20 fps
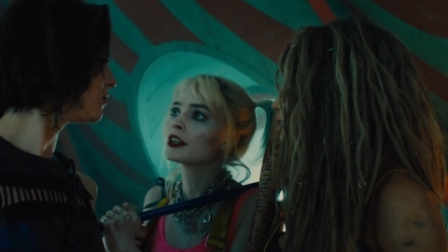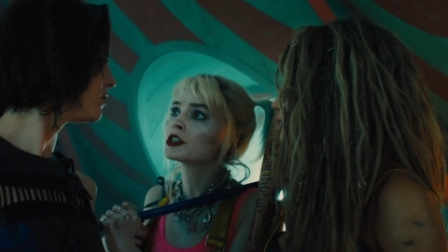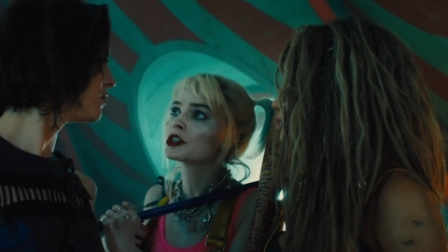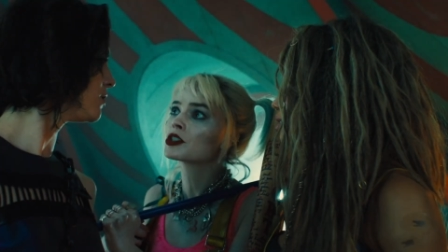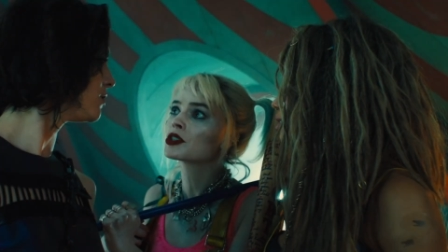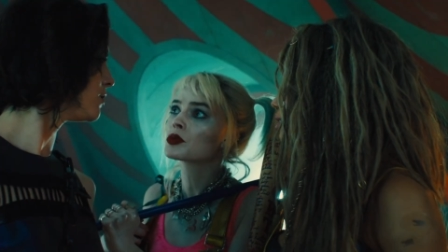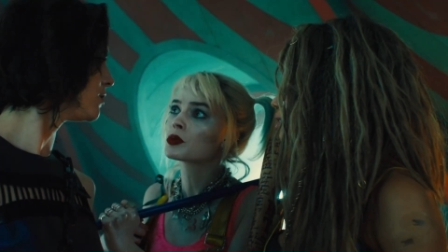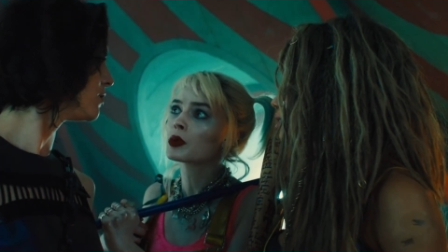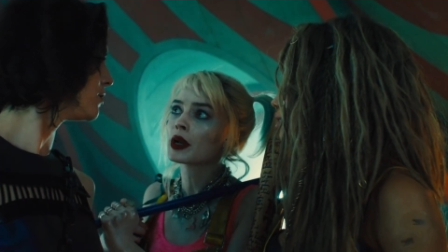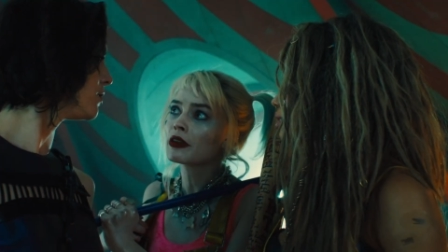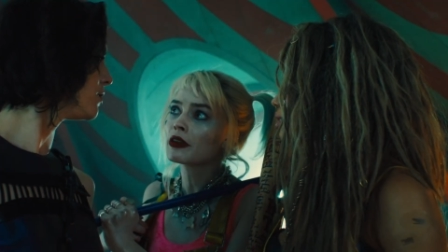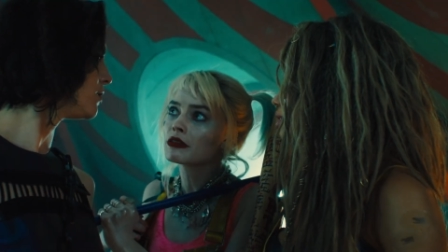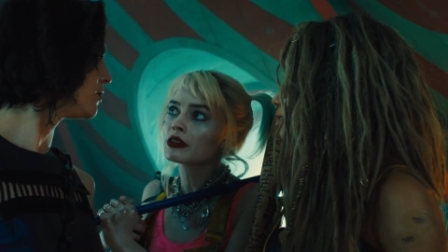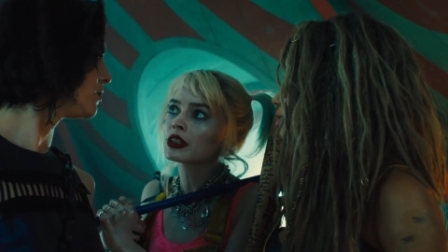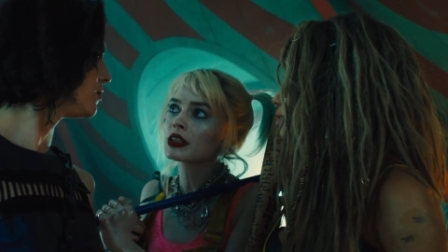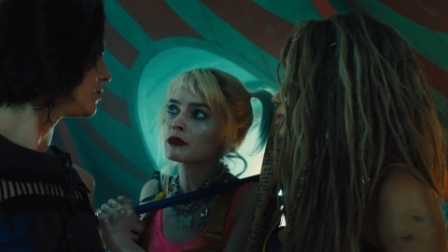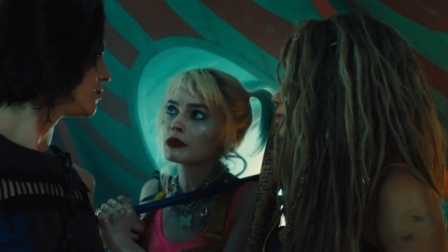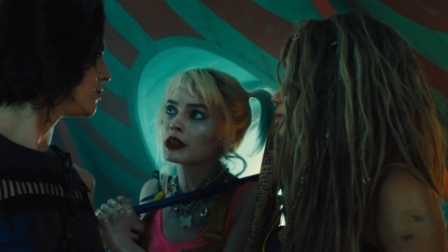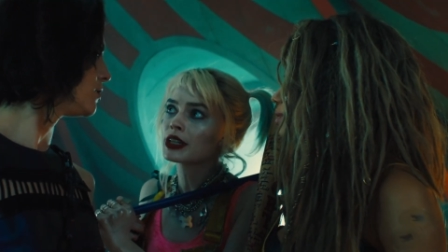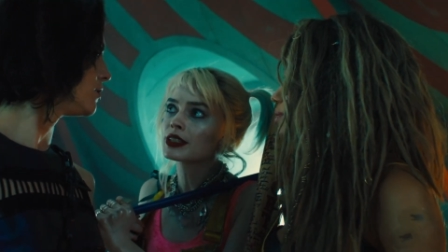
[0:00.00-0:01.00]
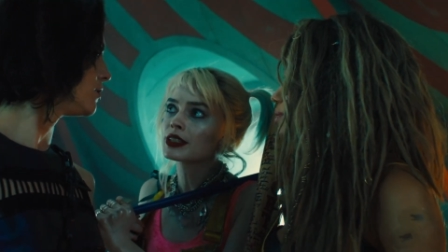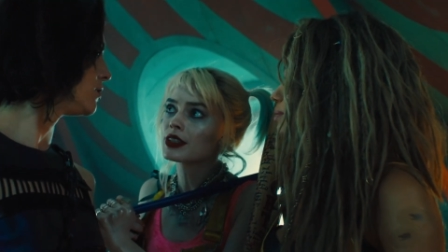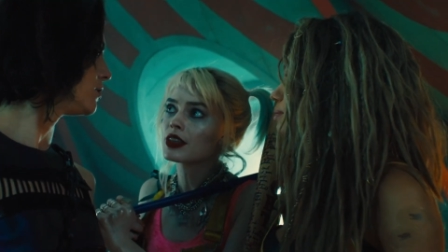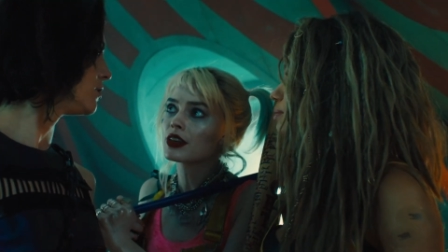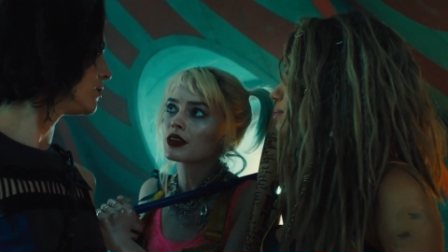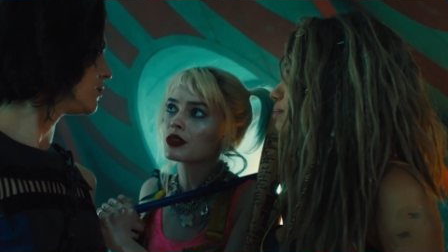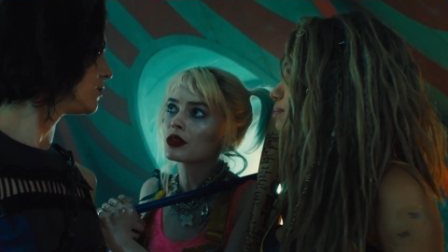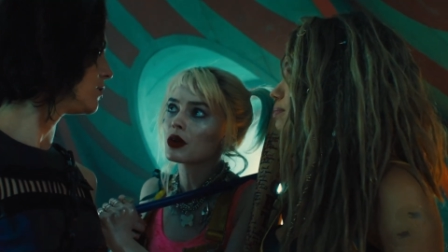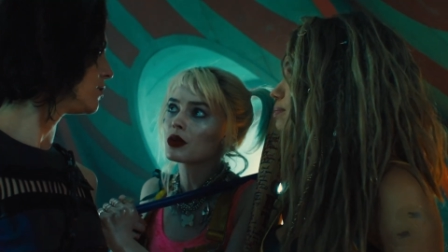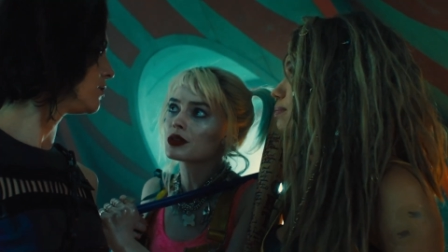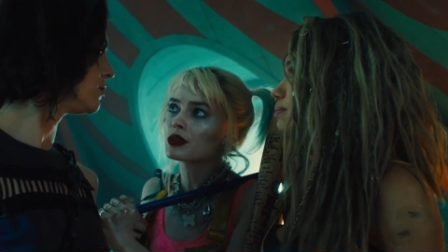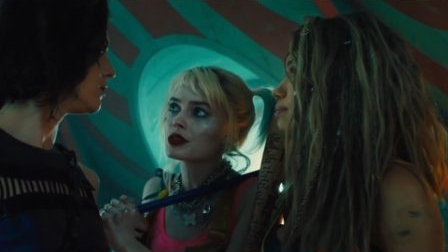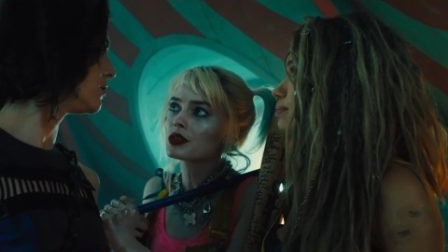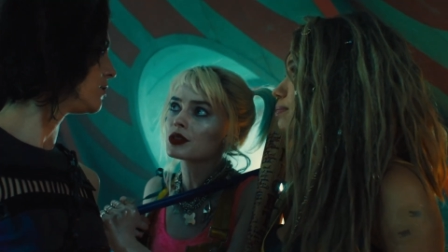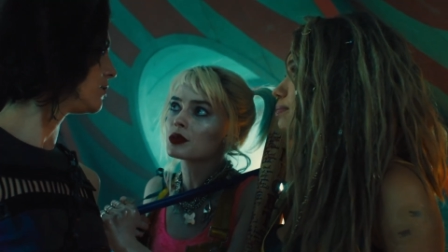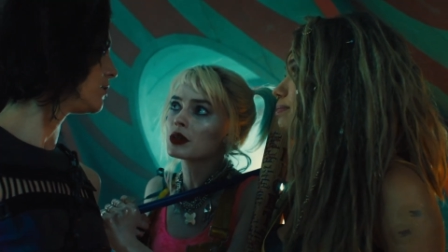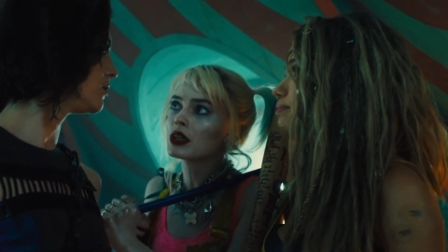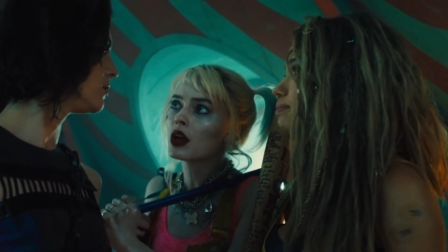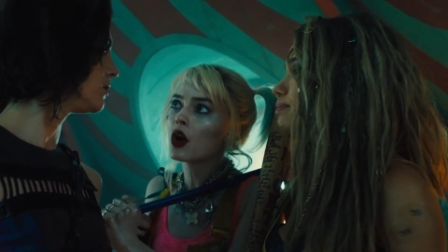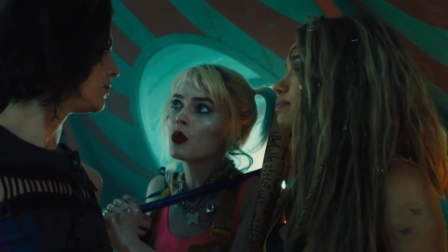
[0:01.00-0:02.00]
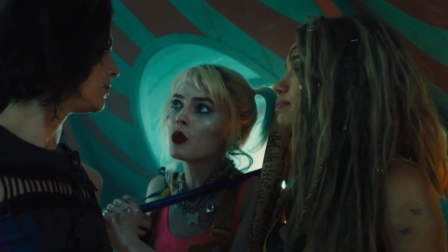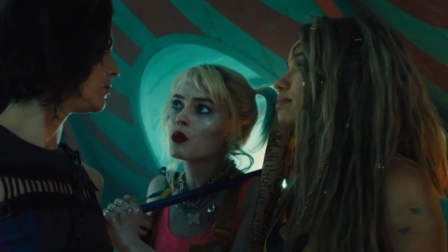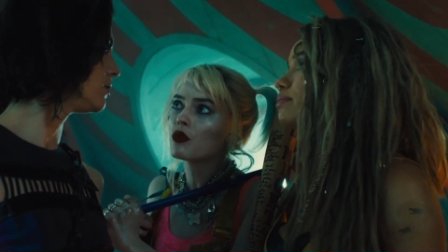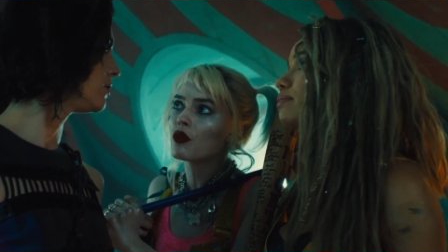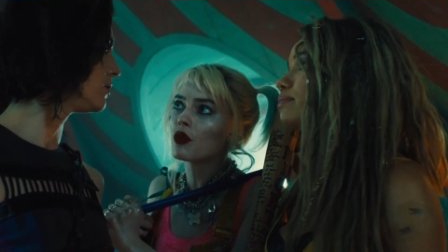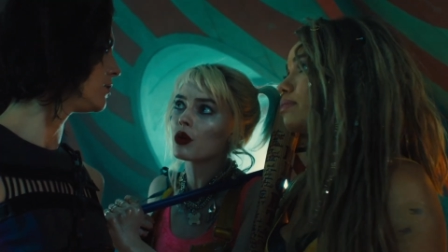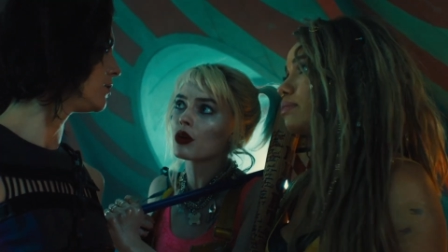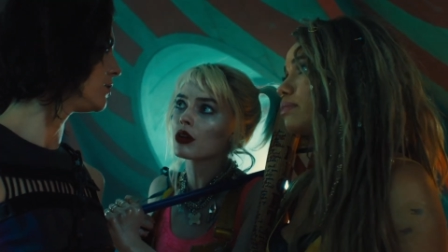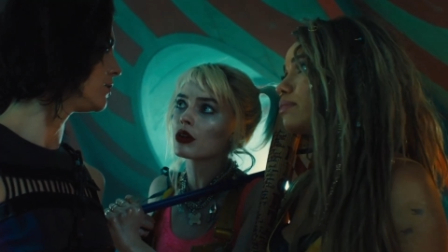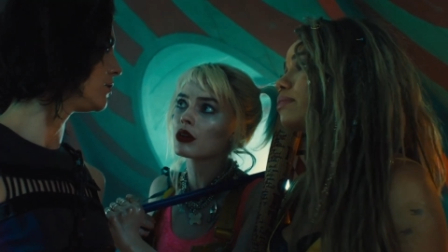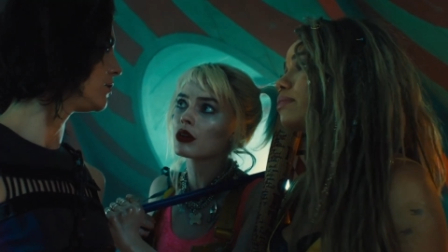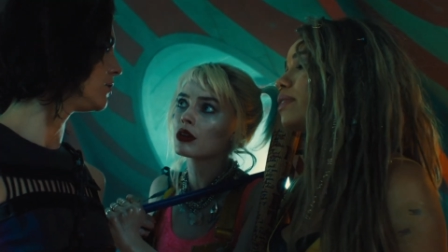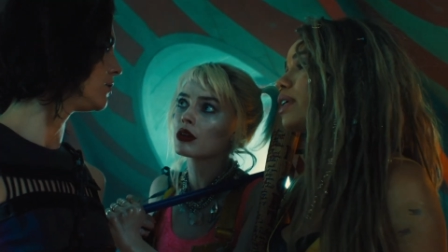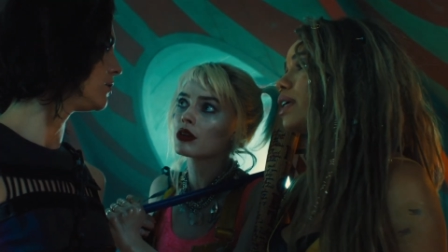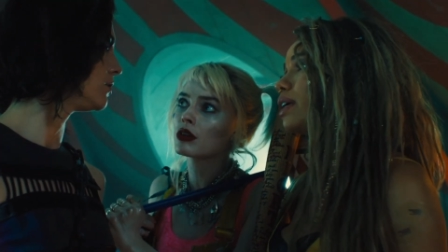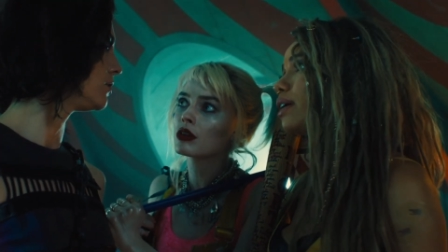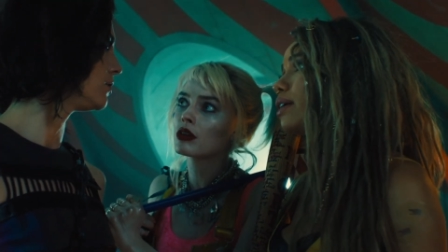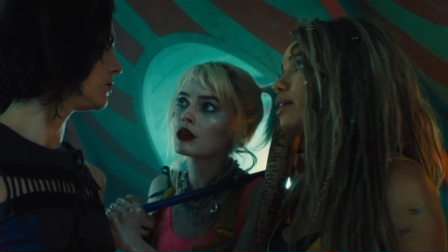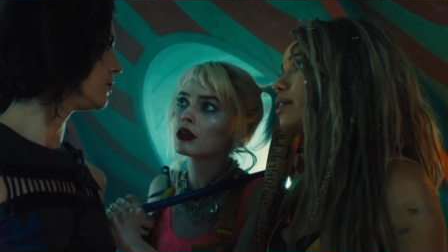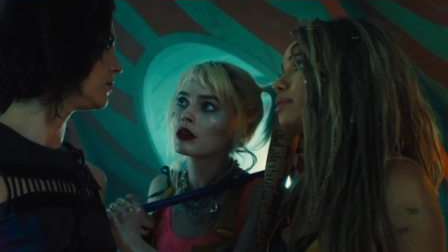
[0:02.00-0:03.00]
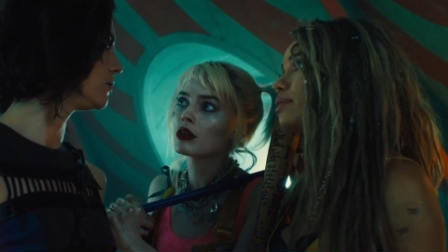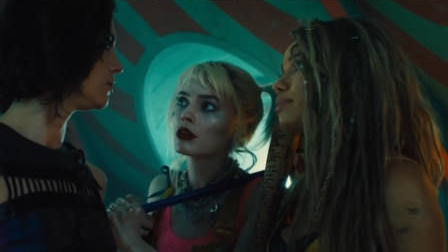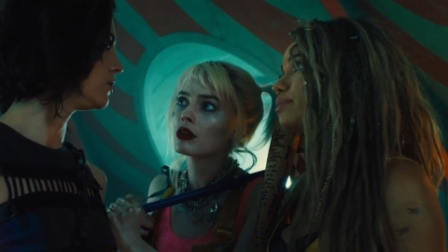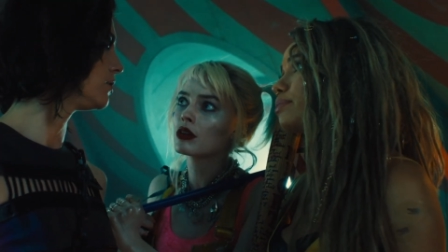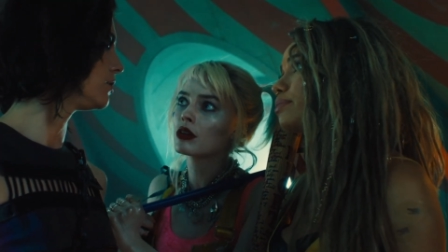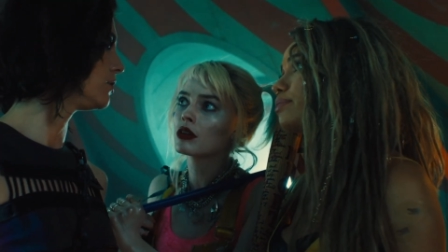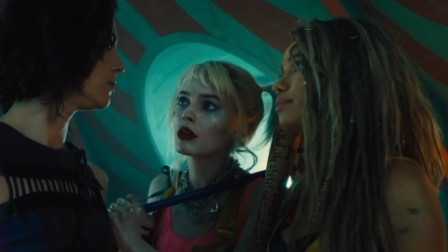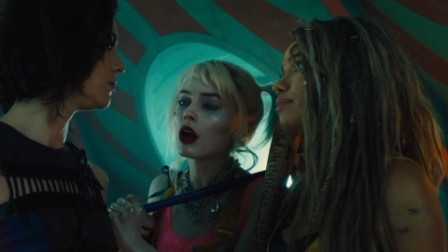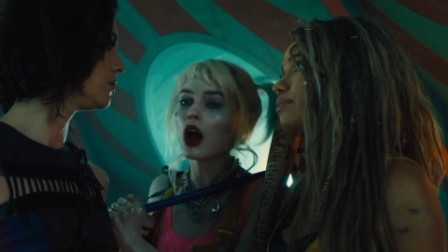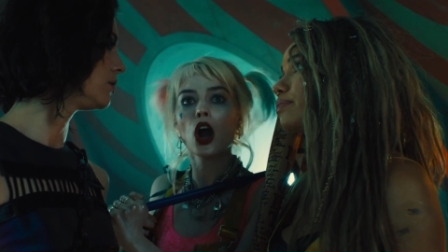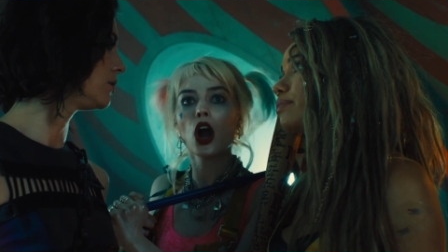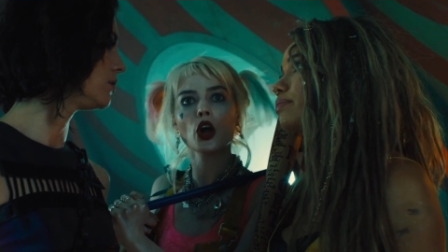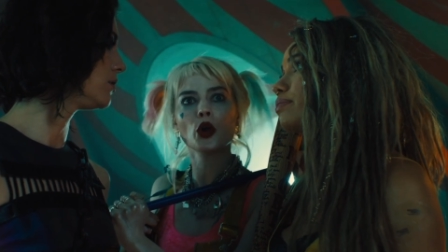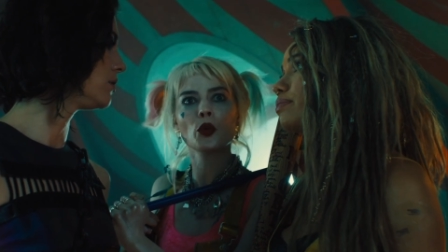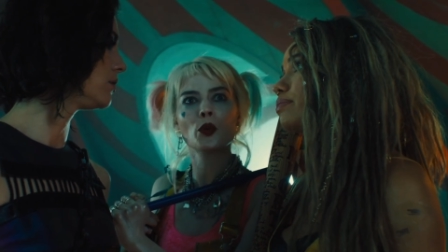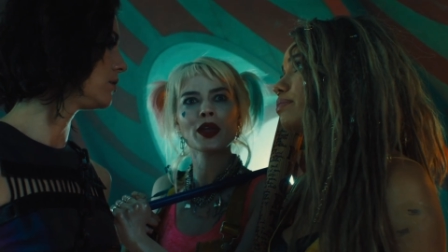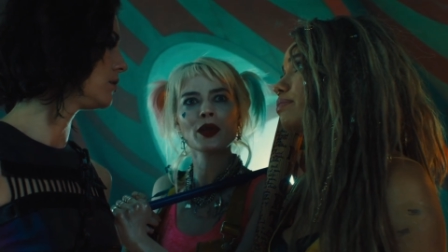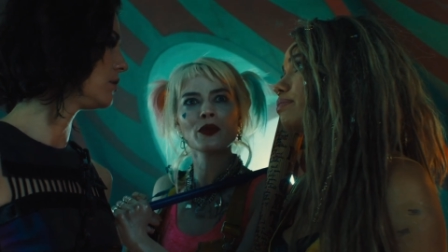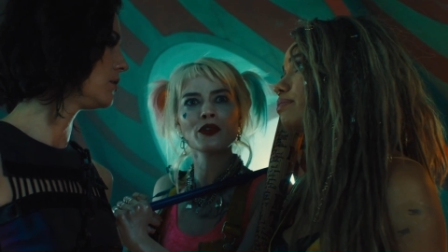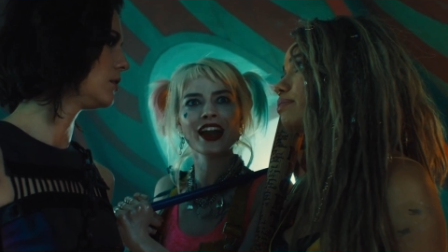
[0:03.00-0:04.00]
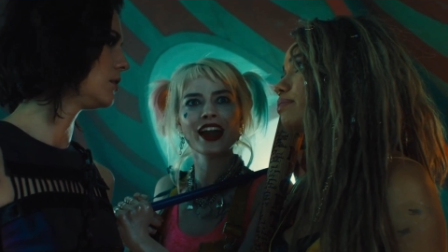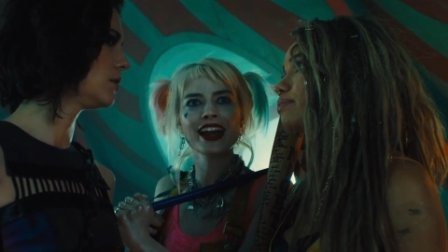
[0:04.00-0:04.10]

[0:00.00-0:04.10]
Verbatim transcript: vengeance rarely brings the catharsis we hope for. Yeah. Are we